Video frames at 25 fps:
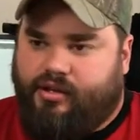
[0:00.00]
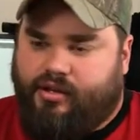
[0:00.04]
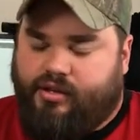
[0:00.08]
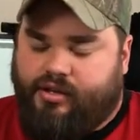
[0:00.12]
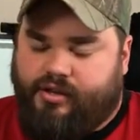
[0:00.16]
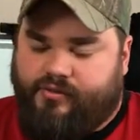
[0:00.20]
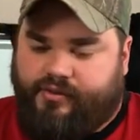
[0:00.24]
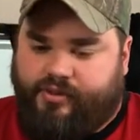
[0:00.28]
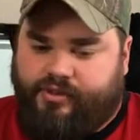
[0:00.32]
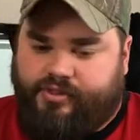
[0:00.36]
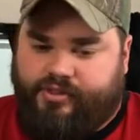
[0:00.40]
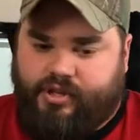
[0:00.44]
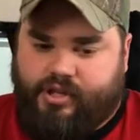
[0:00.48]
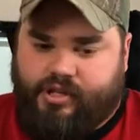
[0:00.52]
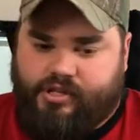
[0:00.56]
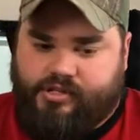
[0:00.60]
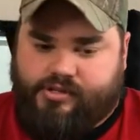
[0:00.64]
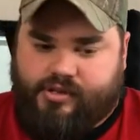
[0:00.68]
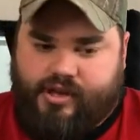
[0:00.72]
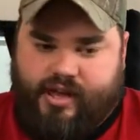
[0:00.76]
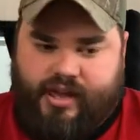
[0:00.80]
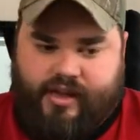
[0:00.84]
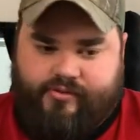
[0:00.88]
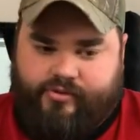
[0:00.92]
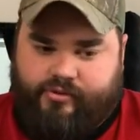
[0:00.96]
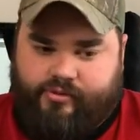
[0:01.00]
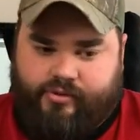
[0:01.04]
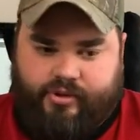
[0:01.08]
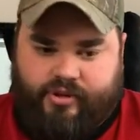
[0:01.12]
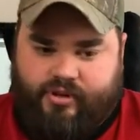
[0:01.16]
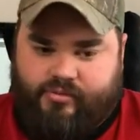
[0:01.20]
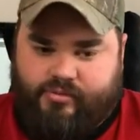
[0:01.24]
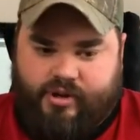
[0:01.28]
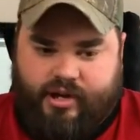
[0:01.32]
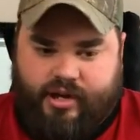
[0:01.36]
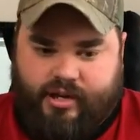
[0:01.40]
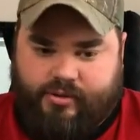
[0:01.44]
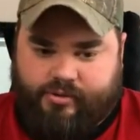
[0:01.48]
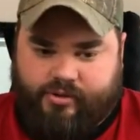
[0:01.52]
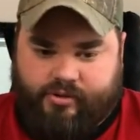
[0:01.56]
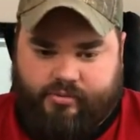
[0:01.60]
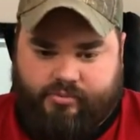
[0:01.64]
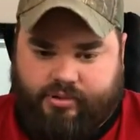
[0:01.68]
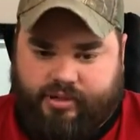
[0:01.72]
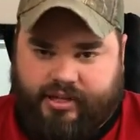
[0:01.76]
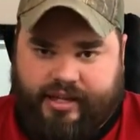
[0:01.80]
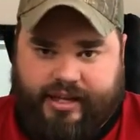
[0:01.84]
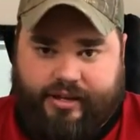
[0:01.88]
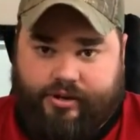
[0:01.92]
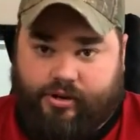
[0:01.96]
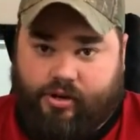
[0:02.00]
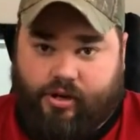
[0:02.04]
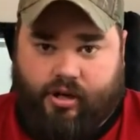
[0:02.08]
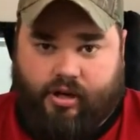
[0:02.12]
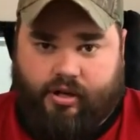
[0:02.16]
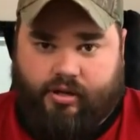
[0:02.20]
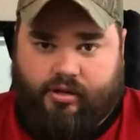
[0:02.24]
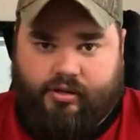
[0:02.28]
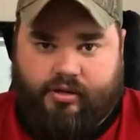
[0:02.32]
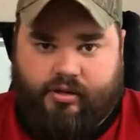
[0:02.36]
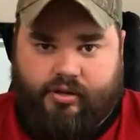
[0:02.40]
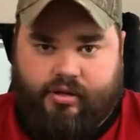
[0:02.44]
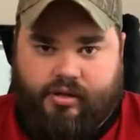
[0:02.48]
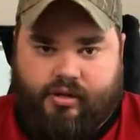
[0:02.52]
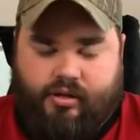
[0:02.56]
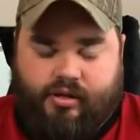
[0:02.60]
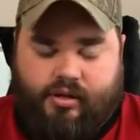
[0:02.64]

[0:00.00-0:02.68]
everything, so I haven't really been able to play at all.